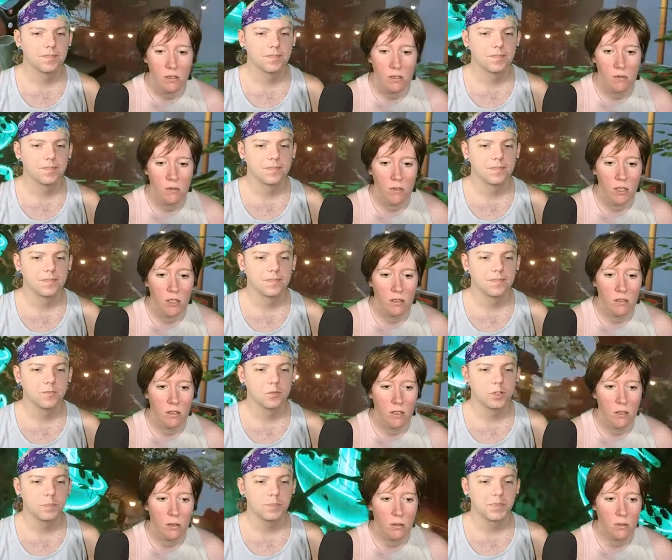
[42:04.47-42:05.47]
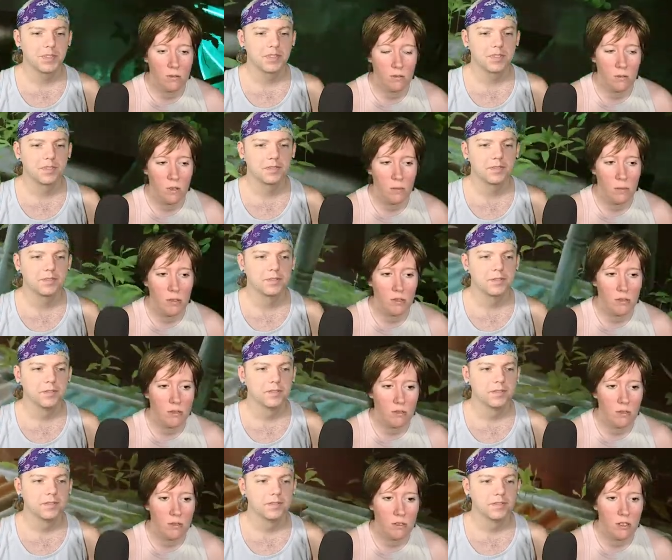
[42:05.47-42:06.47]
Speaker 1: Run. Whoops. Oh, whoops.
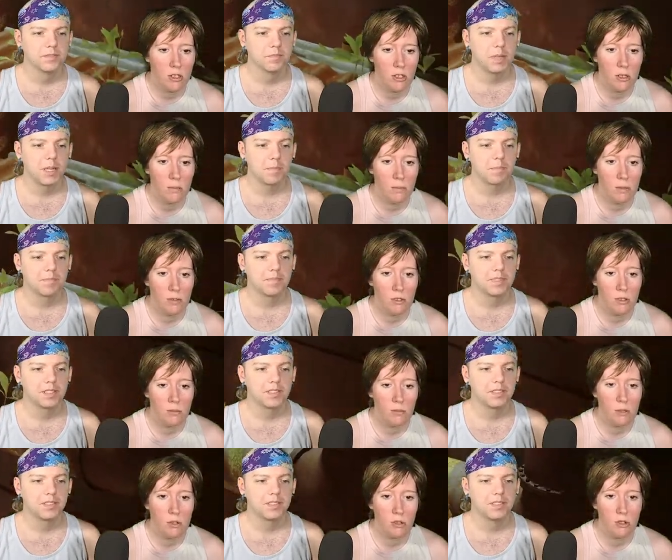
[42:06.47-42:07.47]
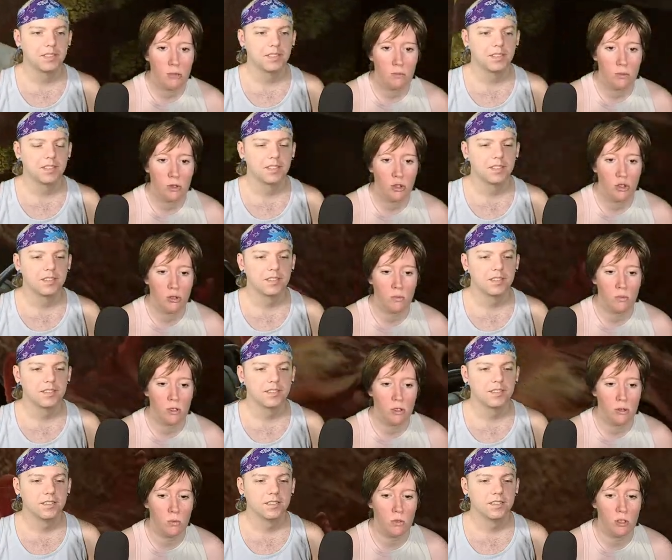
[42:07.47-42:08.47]
Jump, jump,
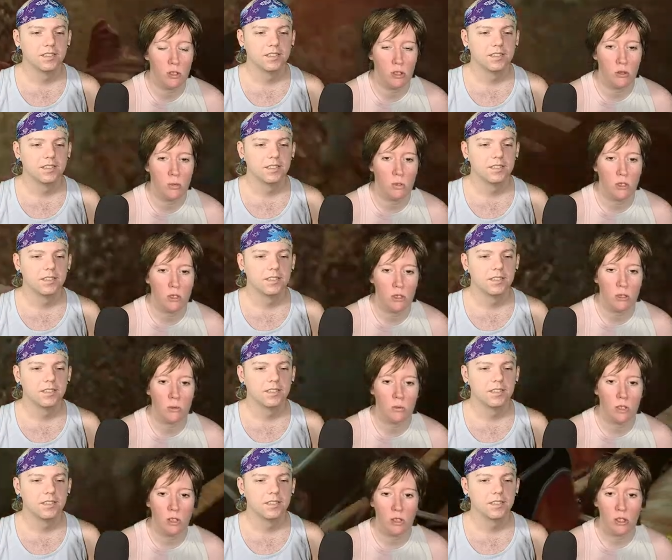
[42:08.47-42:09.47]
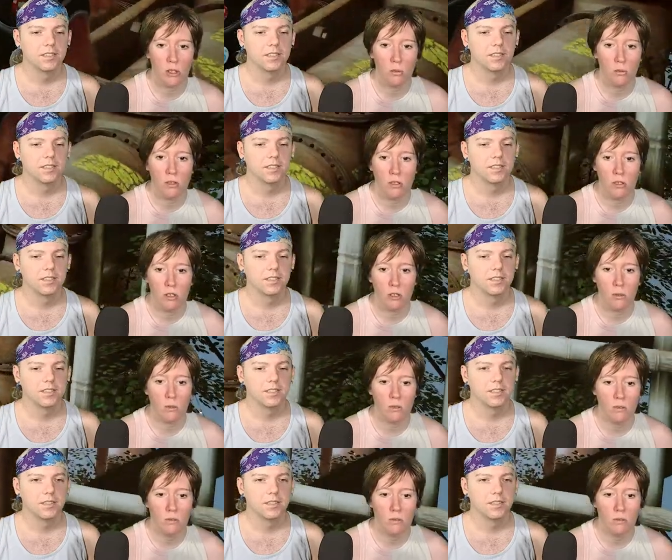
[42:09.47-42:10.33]
Go, go, go, go.